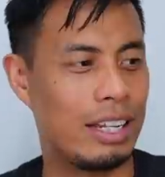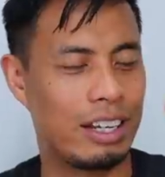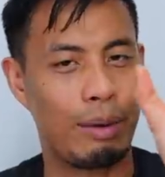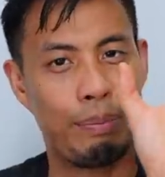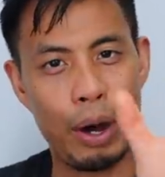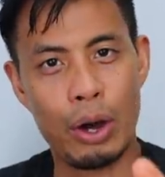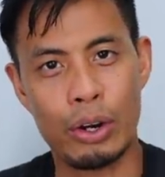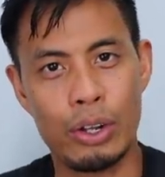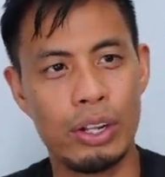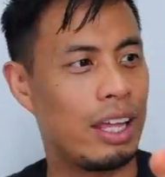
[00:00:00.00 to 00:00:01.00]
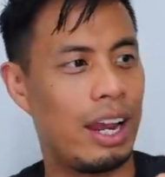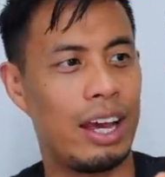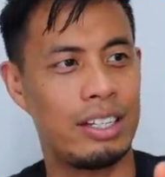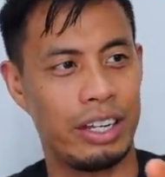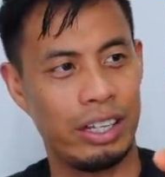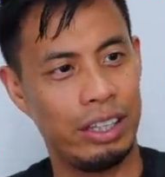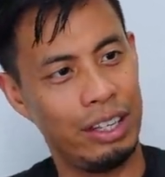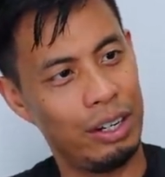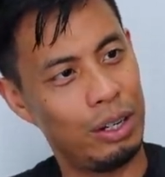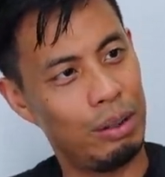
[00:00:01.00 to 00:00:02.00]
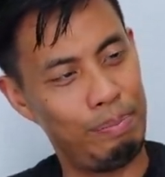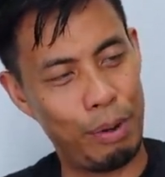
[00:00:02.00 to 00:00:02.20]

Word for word: It's like a bottle that has like a little